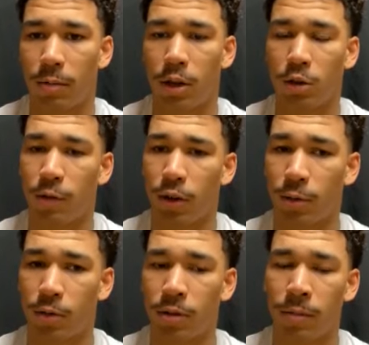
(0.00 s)
Coach
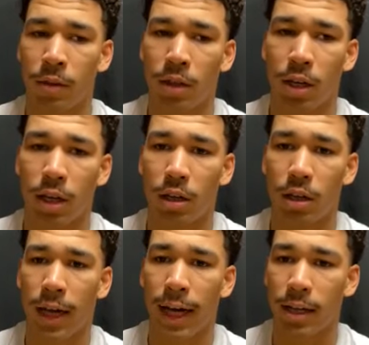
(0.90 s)
Vrabel and
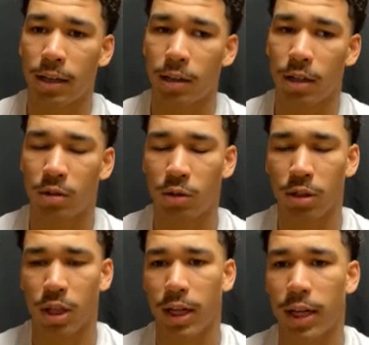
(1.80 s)
Hackett, as well
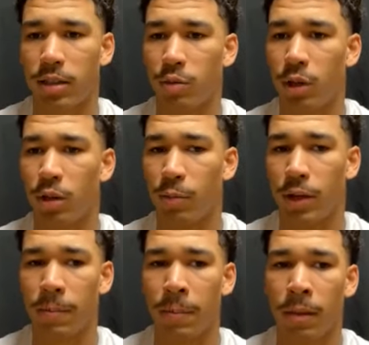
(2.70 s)
as other guys as well,
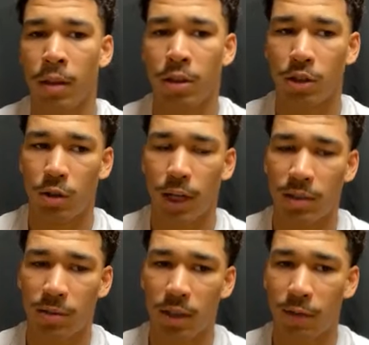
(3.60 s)
but those two
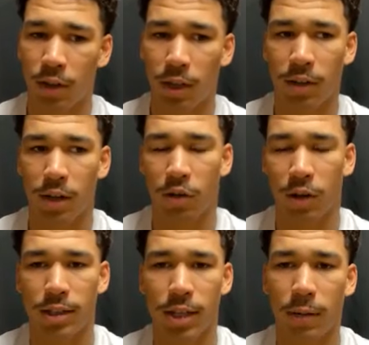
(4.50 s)
guys specifically have done a
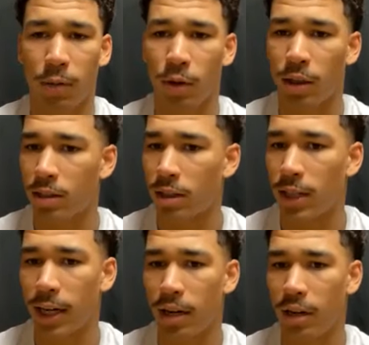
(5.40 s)
great job throughout this
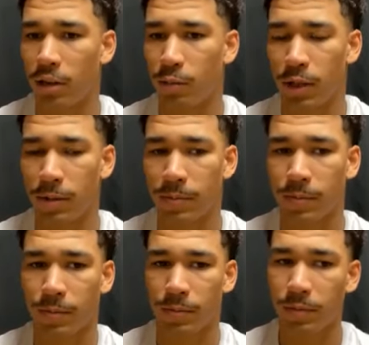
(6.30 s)
entire year, but
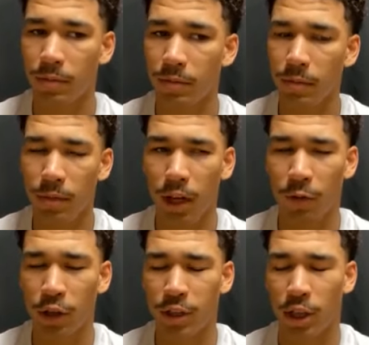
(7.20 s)
I
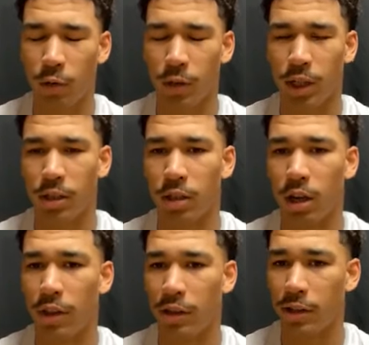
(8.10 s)
really just honed in
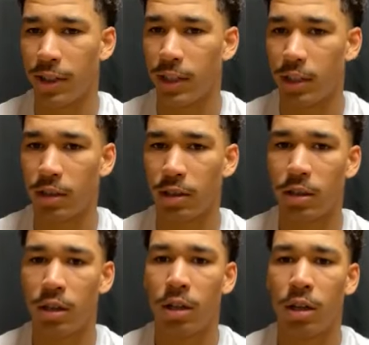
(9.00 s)
on their
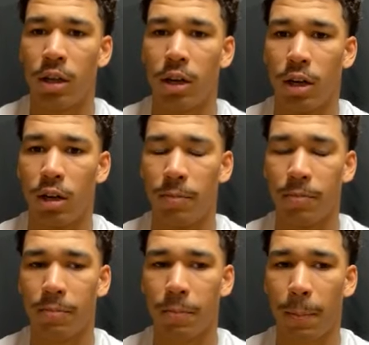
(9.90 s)
teachings,
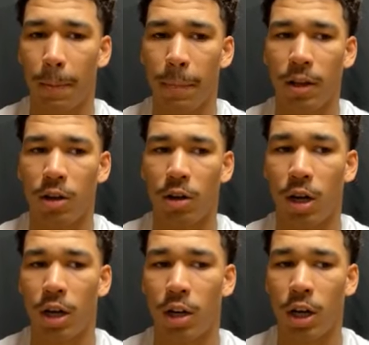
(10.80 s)
you know,
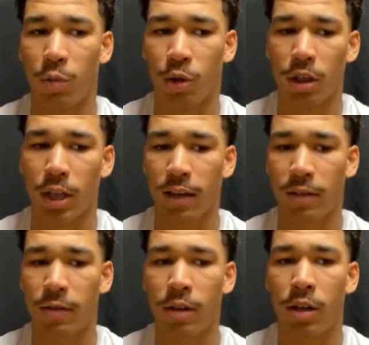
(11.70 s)
on what
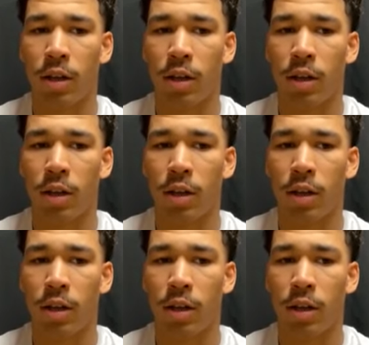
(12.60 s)
they've